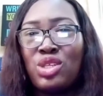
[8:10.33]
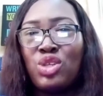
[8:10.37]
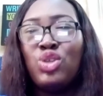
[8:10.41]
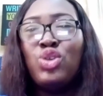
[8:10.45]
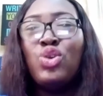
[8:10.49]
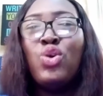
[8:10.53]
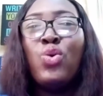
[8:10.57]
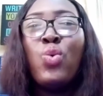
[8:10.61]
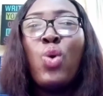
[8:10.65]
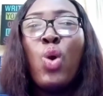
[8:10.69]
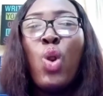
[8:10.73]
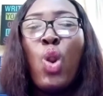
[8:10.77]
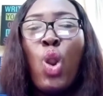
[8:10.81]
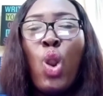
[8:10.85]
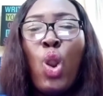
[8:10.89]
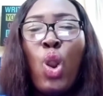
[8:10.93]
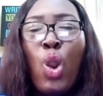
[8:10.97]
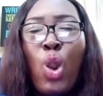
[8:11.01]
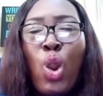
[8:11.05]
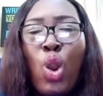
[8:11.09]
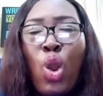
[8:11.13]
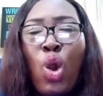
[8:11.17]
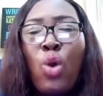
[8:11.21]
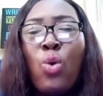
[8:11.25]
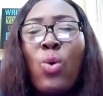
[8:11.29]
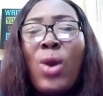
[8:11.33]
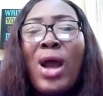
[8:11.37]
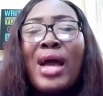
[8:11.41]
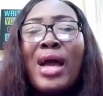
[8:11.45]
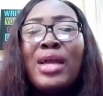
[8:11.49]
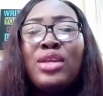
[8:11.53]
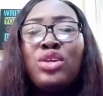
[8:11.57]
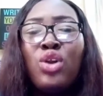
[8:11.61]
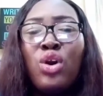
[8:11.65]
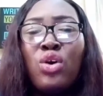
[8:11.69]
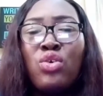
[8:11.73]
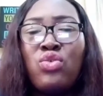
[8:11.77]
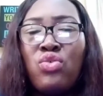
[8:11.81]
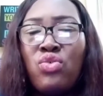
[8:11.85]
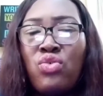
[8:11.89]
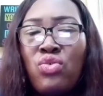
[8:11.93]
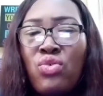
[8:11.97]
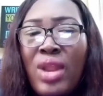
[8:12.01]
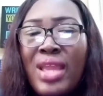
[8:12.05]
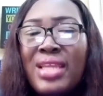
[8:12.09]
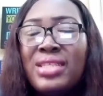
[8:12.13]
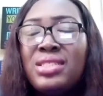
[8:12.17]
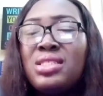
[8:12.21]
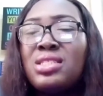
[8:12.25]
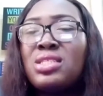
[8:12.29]
you will lower your
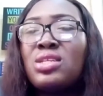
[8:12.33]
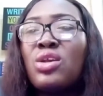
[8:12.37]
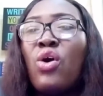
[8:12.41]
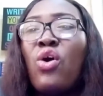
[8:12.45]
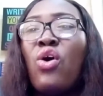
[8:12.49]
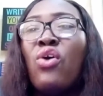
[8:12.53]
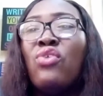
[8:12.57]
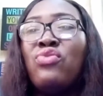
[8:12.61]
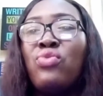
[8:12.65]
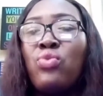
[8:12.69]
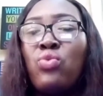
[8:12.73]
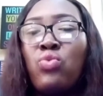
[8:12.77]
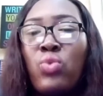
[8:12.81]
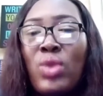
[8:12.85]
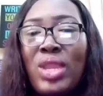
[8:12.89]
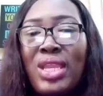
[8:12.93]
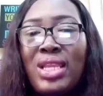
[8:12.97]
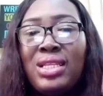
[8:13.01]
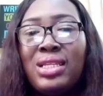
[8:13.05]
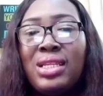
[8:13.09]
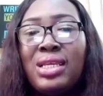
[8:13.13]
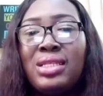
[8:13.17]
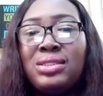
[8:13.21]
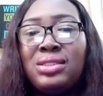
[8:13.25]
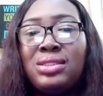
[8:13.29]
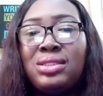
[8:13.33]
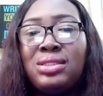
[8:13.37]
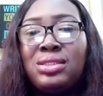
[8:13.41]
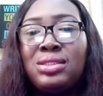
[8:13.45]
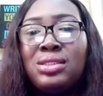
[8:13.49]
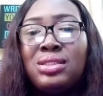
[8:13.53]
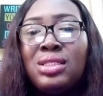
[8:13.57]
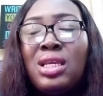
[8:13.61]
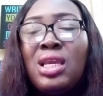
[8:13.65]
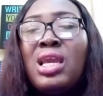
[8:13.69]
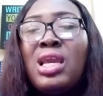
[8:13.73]
rate of weakness.